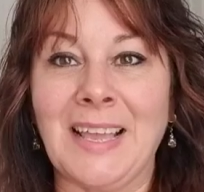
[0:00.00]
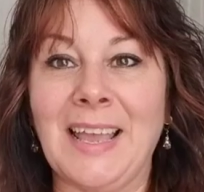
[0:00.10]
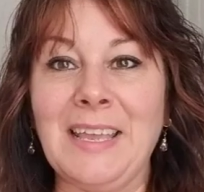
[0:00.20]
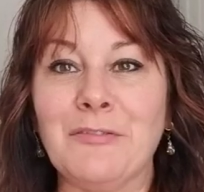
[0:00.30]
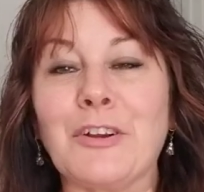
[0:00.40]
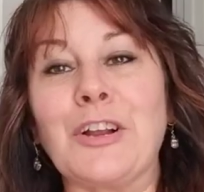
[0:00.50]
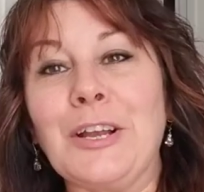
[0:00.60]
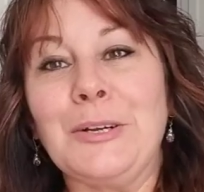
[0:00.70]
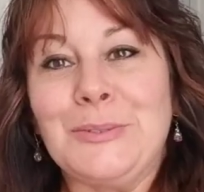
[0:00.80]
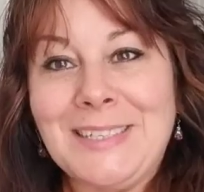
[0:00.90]
Hey
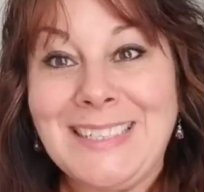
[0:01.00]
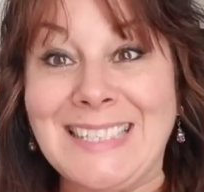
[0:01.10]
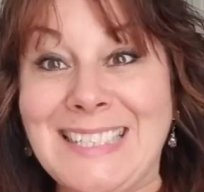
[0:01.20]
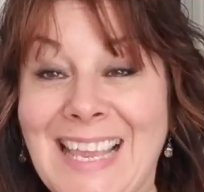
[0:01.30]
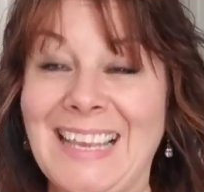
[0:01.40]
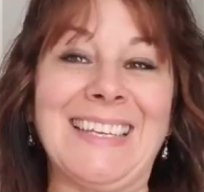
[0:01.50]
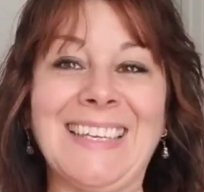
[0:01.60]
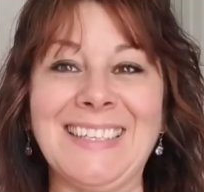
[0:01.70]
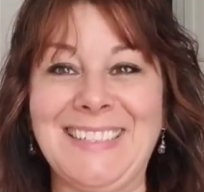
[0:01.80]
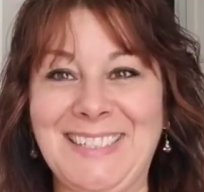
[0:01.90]
Virgo, it's
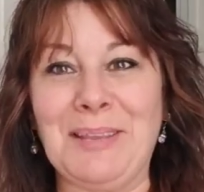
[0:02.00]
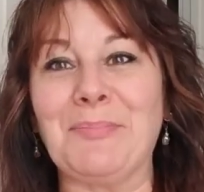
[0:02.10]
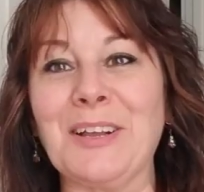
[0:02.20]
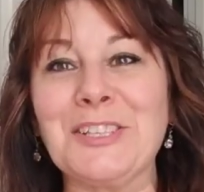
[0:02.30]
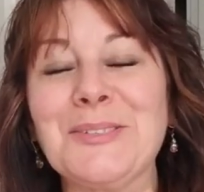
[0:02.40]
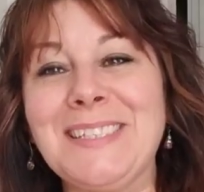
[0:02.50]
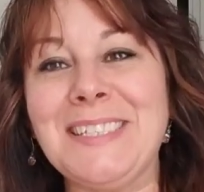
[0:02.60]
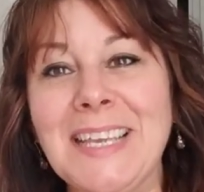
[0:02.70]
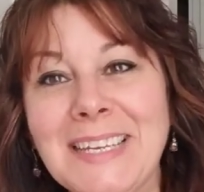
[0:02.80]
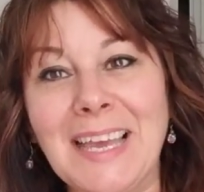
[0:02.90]
Dana. Deep Thoughts with
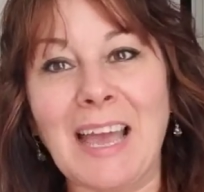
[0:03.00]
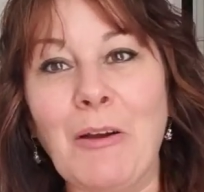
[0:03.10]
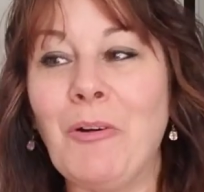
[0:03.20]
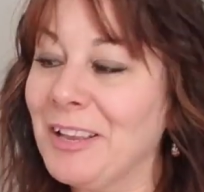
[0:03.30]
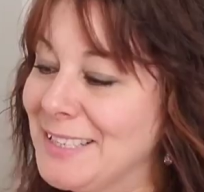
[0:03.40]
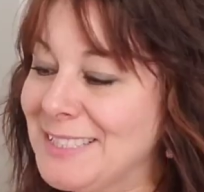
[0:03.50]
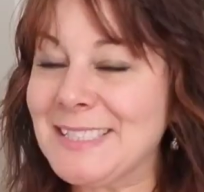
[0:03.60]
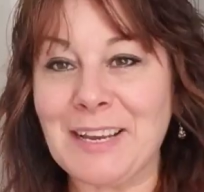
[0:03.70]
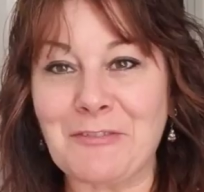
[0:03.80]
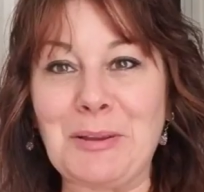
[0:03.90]
Dana. How
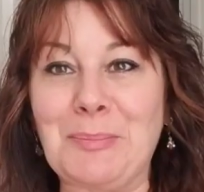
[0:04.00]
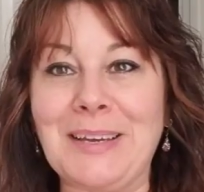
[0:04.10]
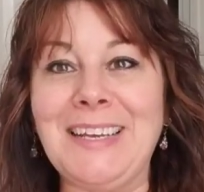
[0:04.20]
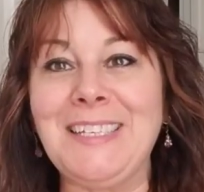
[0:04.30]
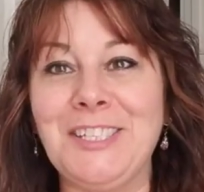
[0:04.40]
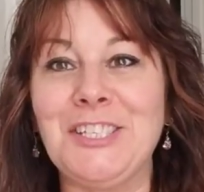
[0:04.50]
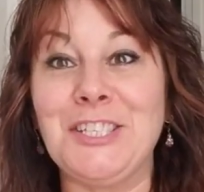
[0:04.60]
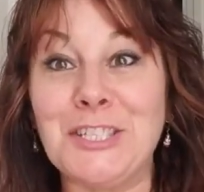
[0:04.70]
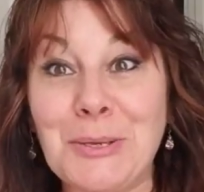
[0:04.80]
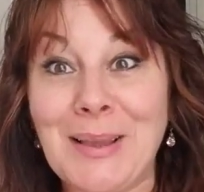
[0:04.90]
is everybody
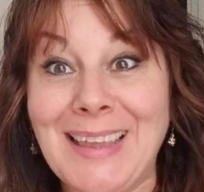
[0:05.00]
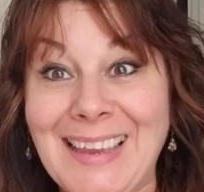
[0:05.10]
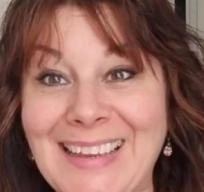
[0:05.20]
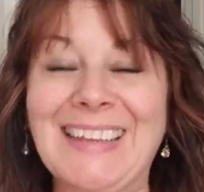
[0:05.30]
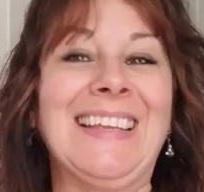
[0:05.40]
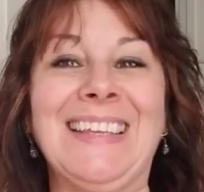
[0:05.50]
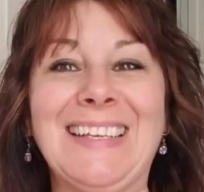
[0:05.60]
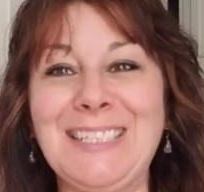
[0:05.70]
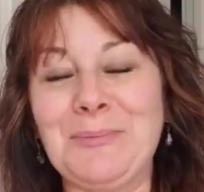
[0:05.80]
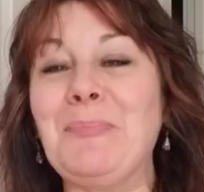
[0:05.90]
doing?
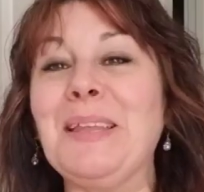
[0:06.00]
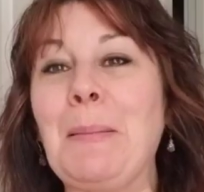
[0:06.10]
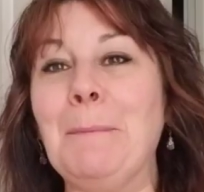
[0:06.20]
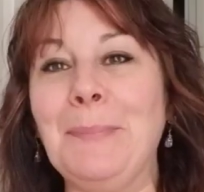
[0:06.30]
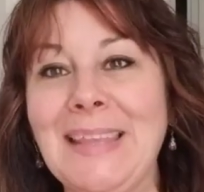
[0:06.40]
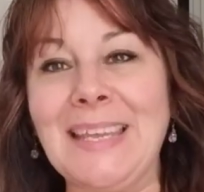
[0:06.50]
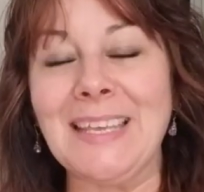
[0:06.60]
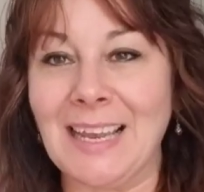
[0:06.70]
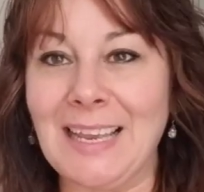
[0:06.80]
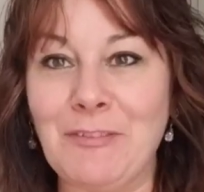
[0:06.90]
It's been a
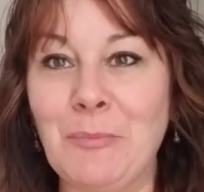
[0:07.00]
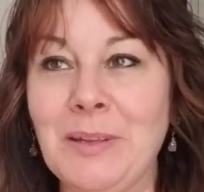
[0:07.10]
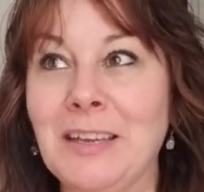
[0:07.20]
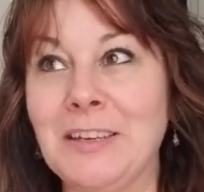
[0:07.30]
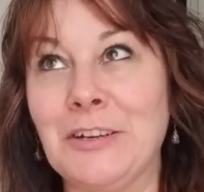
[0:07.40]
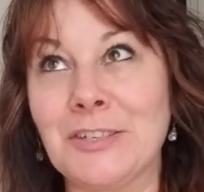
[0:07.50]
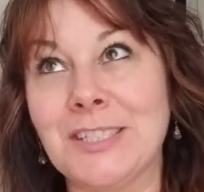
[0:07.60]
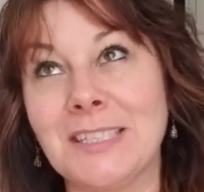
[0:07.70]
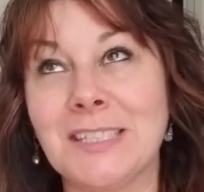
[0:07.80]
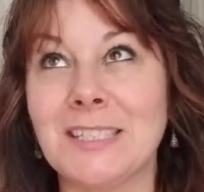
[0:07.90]
minute. I haven't been on here
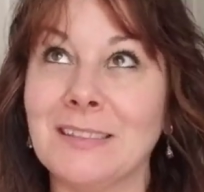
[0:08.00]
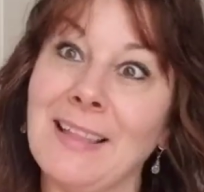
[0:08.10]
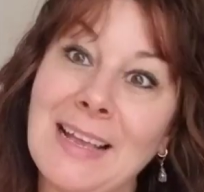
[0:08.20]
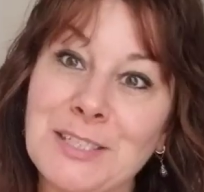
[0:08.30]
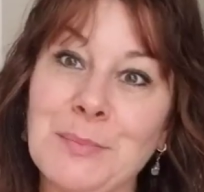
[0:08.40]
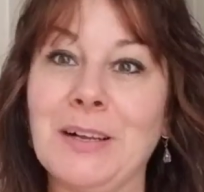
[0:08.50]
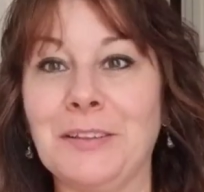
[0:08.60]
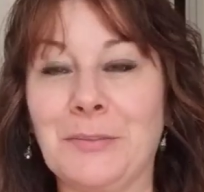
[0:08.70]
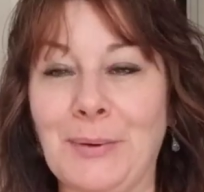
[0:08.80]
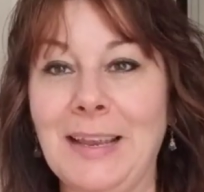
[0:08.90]
since last
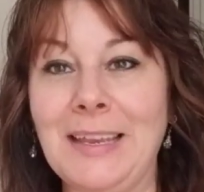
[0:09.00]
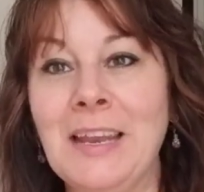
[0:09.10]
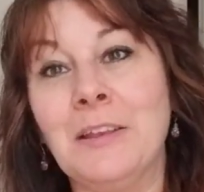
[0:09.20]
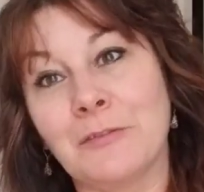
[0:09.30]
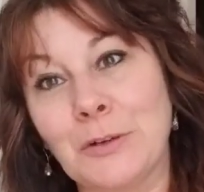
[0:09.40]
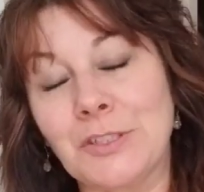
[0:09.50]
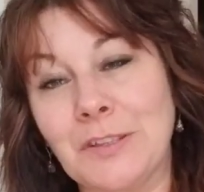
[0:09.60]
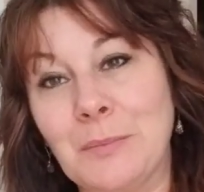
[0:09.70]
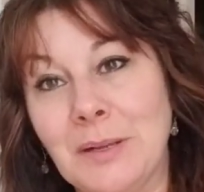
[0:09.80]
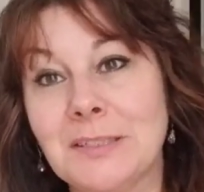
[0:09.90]
month, right? First
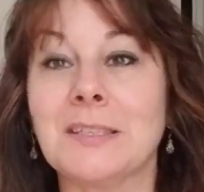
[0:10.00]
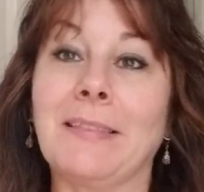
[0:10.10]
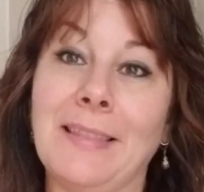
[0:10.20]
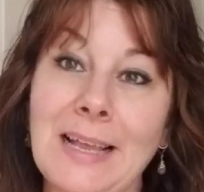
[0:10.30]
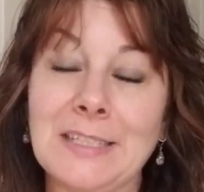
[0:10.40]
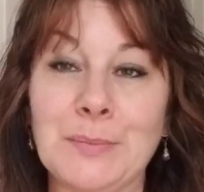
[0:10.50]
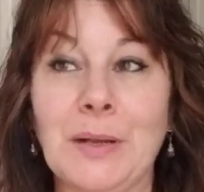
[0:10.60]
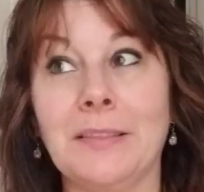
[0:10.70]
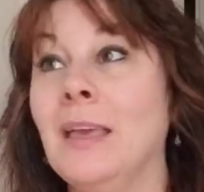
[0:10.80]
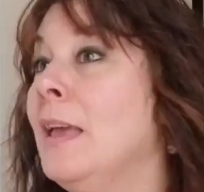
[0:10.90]
of the months, last
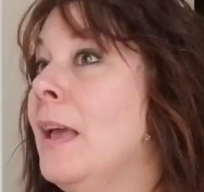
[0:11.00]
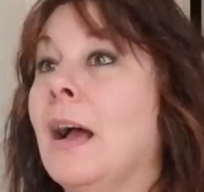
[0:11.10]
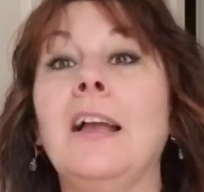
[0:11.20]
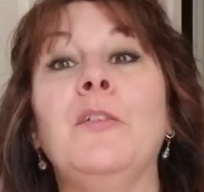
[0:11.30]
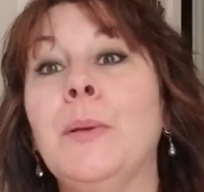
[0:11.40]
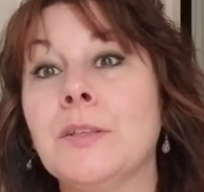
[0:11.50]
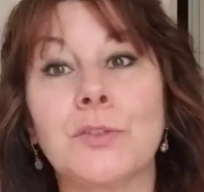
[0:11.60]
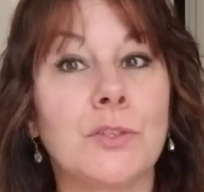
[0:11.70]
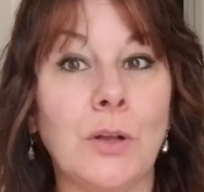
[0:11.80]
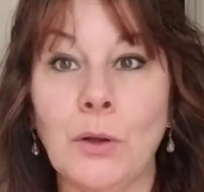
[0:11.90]
month. I have been
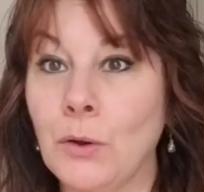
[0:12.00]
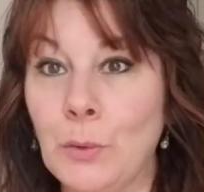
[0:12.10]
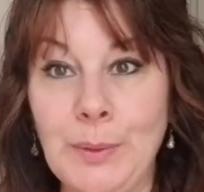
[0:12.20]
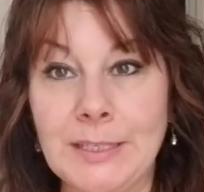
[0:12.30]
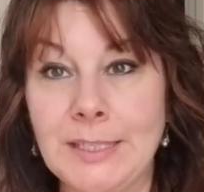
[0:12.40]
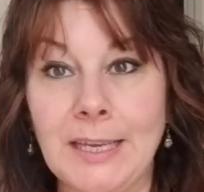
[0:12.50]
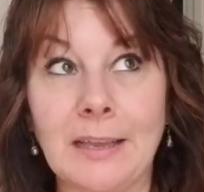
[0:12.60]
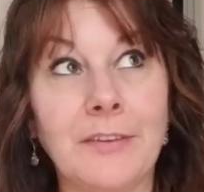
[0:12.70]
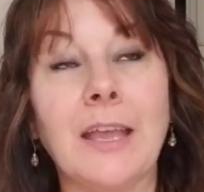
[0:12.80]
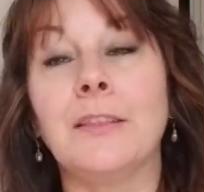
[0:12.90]
so busy.
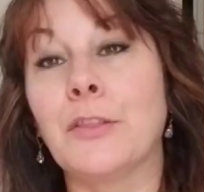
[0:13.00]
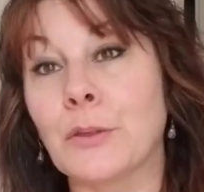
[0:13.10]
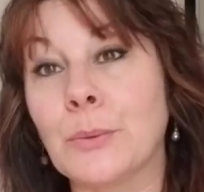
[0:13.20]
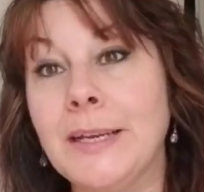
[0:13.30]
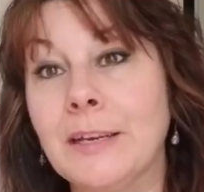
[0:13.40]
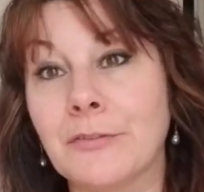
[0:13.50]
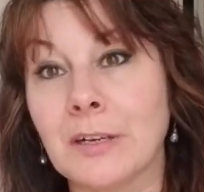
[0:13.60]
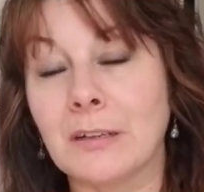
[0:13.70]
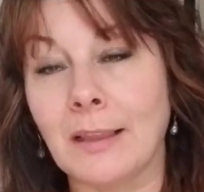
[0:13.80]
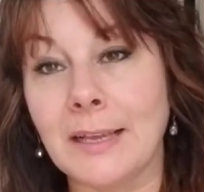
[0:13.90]
I've had three
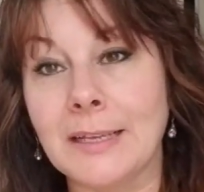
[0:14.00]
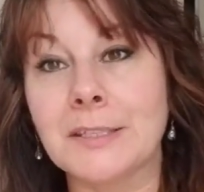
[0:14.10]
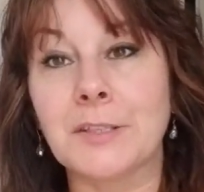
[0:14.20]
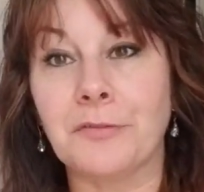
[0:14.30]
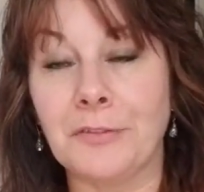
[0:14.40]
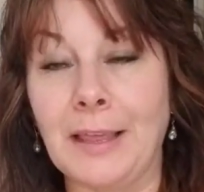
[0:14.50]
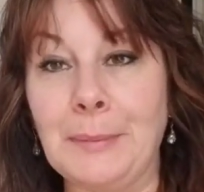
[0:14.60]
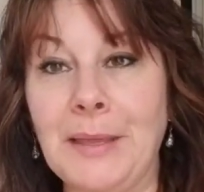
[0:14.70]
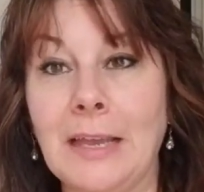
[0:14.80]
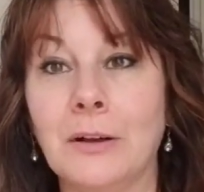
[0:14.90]
different clients
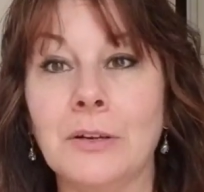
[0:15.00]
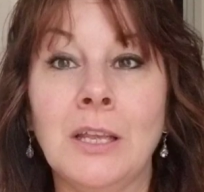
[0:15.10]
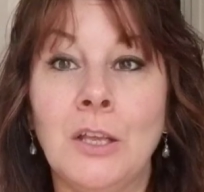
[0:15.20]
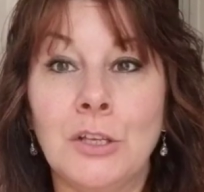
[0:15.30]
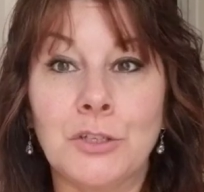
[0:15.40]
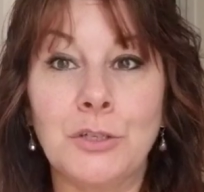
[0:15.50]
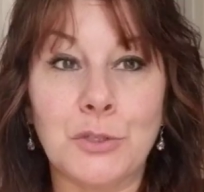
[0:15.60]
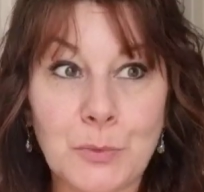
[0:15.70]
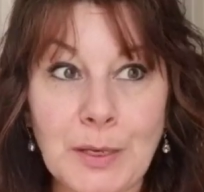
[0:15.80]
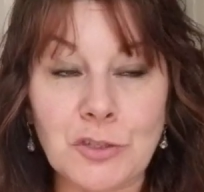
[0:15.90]
fly me out to do
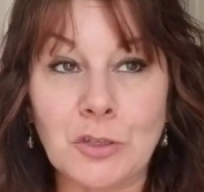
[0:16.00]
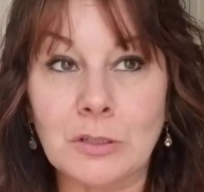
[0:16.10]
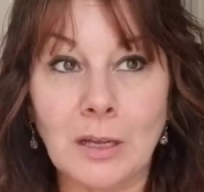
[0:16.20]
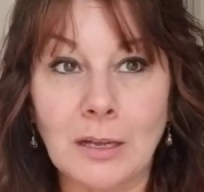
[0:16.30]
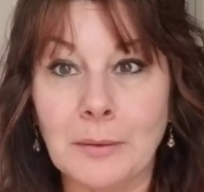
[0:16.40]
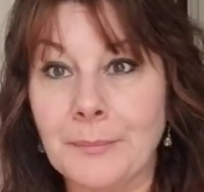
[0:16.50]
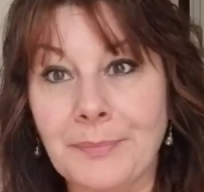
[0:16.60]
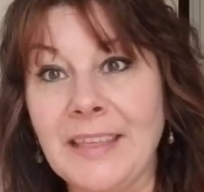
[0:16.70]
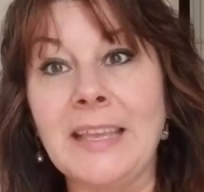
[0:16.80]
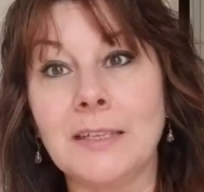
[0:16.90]
special
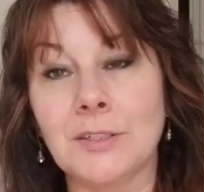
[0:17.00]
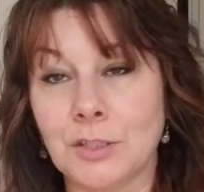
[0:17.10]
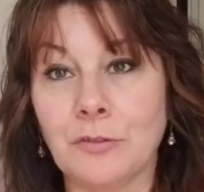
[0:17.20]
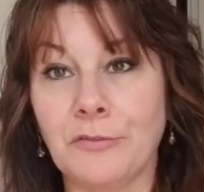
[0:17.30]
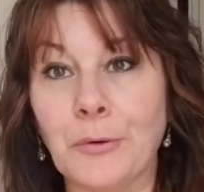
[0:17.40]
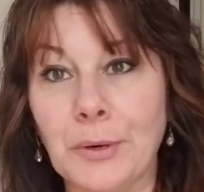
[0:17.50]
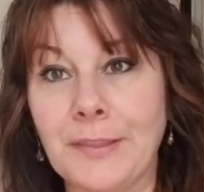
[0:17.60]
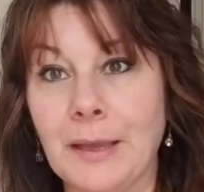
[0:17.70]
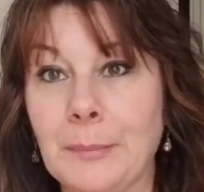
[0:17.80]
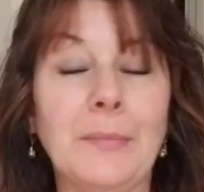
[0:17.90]
um, things for
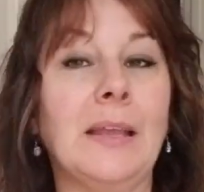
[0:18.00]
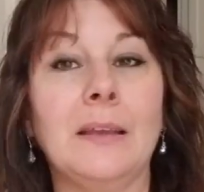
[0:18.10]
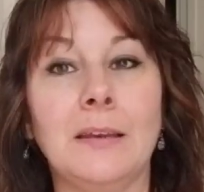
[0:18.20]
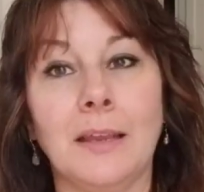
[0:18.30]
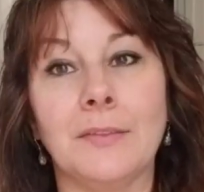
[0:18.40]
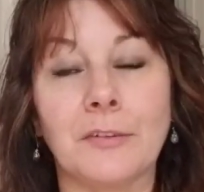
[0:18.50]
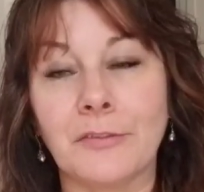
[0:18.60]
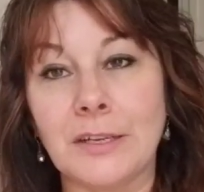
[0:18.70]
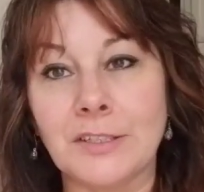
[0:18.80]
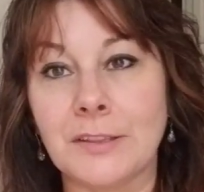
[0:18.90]
them and, and their
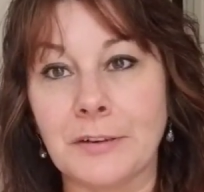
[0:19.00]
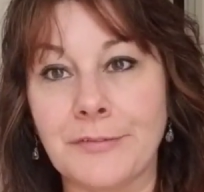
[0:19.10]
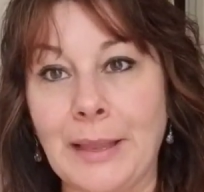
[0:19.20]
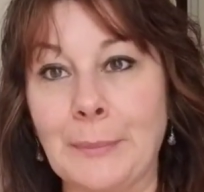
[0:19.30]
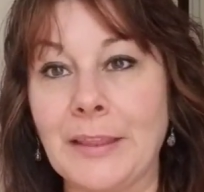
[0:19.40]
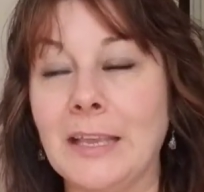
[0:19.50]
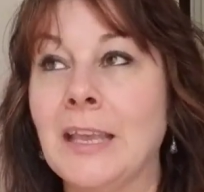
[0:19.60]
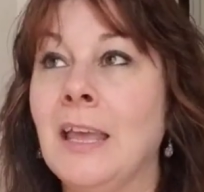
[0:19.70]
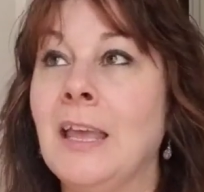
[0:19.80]
friends and their family.